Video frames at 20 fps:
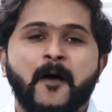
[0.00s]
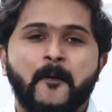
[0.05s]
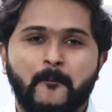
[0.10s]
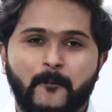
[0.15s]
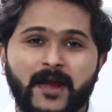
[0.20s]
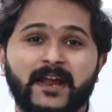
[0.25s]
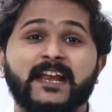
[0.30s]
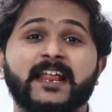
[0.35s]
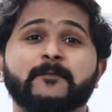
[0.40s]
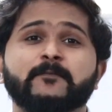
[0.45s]

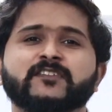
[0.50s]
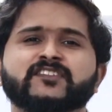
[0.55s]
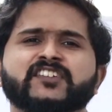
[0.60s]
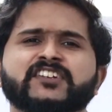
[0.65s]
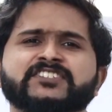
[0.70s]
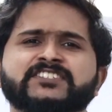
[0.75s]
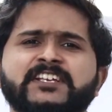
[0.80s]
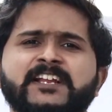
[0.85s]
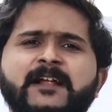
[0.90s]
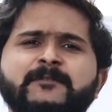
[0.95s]
My name is
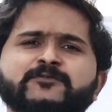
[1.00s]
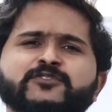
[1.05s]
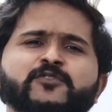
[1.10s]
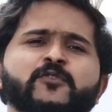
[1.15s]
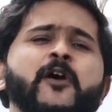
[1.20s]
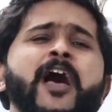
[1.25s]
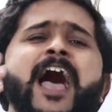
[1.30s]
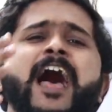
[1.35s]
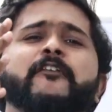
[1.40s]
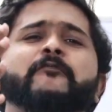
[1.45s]
Rishi
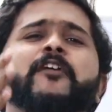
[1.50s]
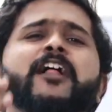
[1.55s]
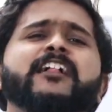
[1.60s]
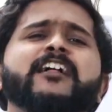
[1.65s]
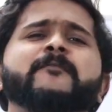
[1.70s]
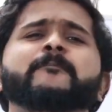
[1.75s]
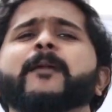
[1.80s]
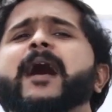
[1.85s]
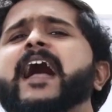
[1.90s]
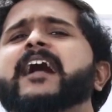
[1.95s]
Remju and
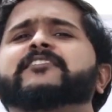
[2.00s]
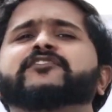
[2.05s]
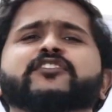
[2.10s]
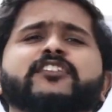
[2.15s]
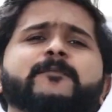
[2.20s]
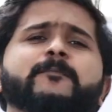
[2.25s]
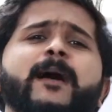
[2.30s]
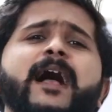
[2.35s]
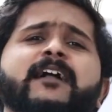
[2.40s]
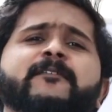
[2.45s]
welcome back to
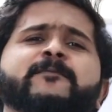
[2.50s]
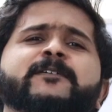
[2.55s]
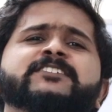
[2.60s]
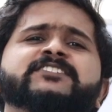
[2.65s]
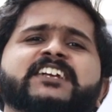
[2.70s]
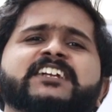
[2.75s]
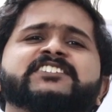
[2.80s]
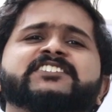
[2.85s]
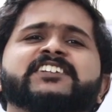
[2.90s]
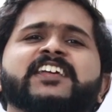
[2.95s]
the Backbench
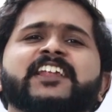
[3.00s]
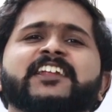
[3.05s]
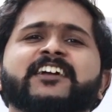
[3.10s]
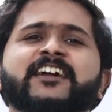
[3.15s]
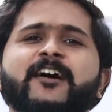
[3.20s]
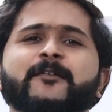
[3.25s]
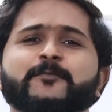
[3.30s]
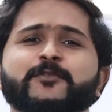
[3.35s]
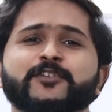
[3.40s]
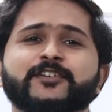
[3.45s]
Engineering
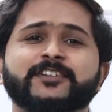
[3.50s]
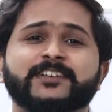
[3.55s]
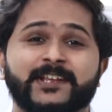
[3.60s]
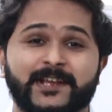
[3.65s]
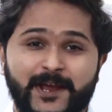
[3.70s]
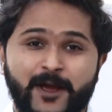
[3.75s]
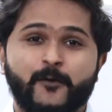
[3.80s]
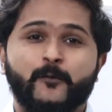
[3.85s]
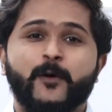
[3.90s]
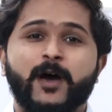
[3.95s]

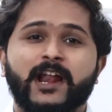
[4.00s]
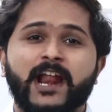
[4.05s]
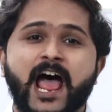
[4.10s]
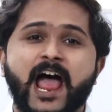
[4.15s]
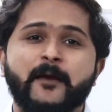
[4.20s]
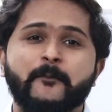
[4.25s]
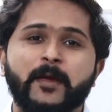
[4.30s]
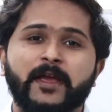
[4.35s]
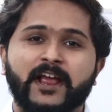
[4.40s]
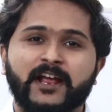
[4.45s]
Community where
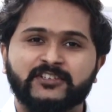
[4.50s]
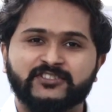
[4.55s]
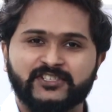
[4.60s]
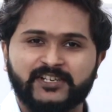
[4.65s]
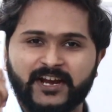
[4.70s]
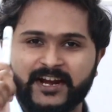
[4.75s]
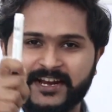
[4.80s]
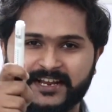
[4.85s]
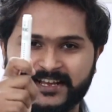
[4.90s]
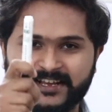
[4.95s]
I make
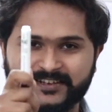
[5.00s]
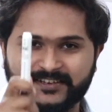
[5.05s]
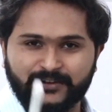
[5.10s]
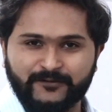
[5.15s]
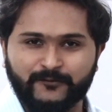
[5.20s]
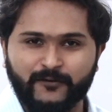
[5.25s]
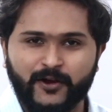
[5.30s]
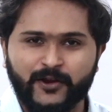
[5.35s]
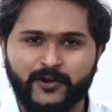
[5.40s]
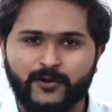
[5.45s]
engineering easy
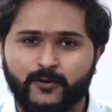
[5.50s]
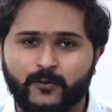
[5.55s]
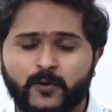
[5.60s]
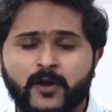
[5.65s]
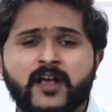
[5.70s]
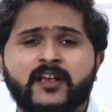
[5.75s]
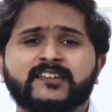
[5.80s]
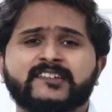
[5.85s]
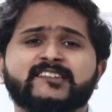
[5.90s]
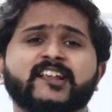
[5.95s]
for you.
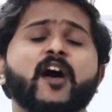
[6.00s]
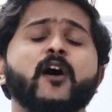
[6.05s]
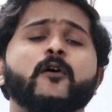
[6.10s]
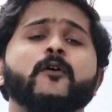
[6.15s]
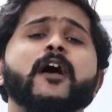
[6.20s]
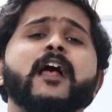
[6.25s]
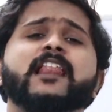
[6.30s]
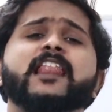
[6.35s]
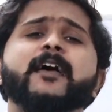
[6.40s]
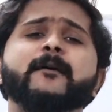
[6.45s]

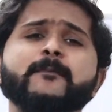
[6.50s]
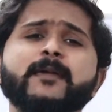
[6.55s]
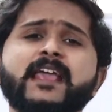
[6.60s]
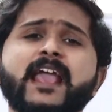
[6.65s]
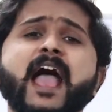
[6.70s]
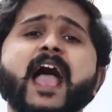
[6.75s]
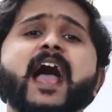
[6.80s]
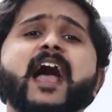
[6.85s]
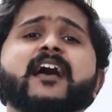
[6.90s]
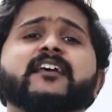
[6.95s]
So let me
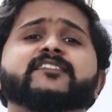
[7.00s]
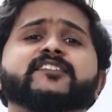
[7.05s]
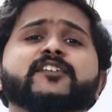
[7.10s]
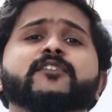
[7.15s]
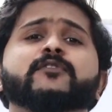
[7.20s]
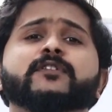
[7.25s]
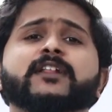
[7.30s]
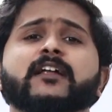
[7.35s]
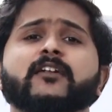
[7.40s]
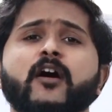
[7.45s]
ask
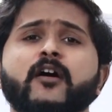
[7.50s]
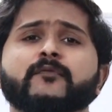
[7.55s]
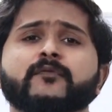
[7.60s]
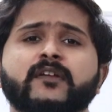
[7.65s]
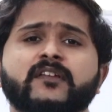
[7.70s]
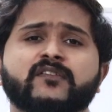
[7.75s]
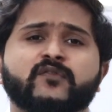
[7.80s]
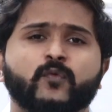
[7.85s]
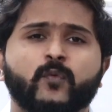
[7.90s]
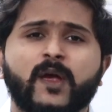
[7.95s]
you that
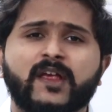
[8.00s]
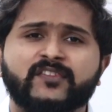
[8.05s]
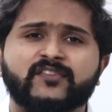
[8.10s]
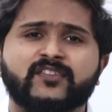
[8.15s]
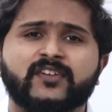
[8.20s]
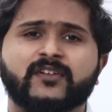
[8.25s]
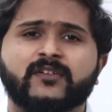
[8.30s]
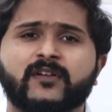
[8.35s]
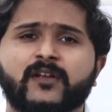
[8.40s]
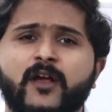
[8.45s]
obvious
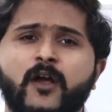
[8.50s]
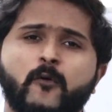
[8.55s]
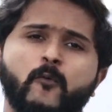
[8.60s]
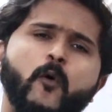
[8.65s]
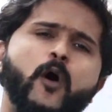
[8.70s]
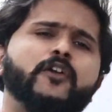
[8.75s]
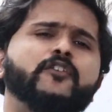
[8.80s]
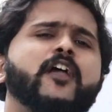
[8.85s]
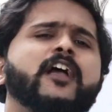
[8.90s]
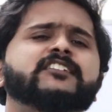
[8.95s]
question.
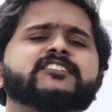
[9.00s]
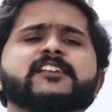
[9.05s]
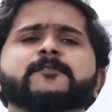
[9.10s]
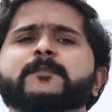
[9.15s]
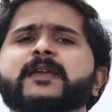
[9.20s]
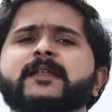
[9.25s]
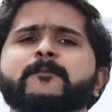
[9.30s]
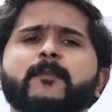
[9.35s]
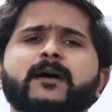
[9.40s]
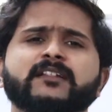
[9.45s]
What do you actually
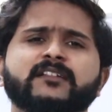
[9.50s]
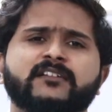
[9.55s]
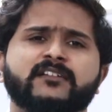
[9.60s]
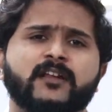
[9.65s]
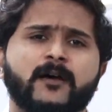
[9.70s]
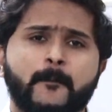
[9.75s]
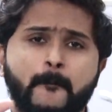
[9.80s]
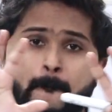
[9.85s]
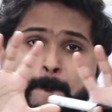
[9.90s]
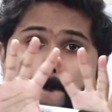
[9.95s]
mean by the
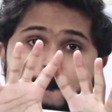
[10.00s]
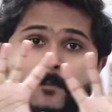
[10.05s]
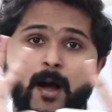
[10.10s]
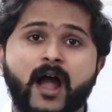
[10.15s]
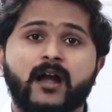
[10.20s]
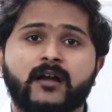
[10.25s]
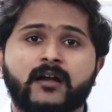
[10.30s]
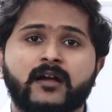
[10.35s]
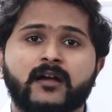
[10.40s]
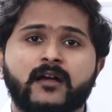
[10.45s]
term
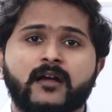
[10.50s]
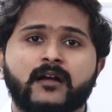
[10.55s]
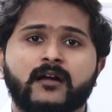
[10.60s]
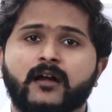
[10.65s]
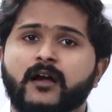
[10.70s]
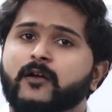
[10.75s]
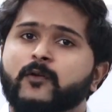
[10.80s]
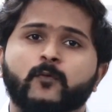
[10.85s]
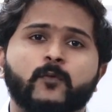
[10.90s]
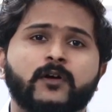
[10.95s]
buck
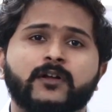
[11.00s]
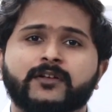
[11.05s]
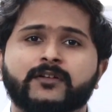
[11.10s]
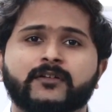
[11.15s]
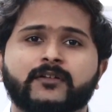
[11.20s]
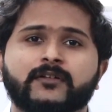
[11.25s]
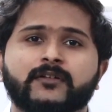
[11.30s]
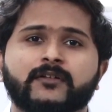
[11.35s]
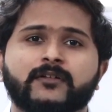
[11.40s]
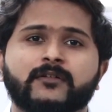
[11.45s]

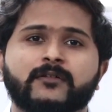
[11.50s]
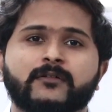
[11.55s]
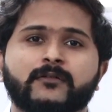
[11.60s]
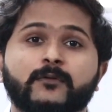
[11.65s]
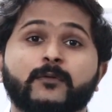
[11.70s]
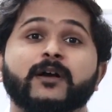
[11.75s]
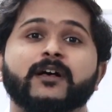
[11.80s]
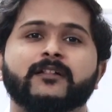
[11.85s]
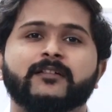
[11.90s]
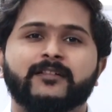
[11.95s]
converter?
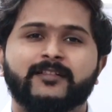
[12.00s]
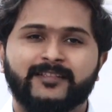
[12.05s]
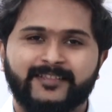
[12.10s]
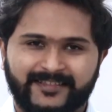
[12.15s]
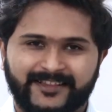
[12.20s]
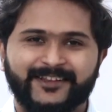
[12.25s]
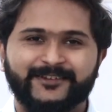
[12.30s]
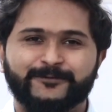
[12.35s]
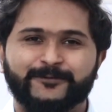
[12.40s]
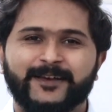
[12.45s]
Well,
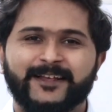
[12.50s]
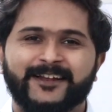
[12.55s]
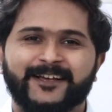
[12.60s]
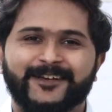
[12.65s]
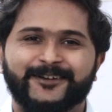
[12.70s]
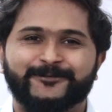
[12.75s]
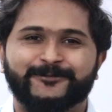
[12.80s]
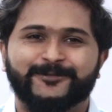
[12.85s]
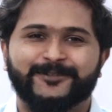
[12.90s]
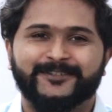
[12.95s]
let's find
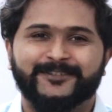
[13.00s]
out.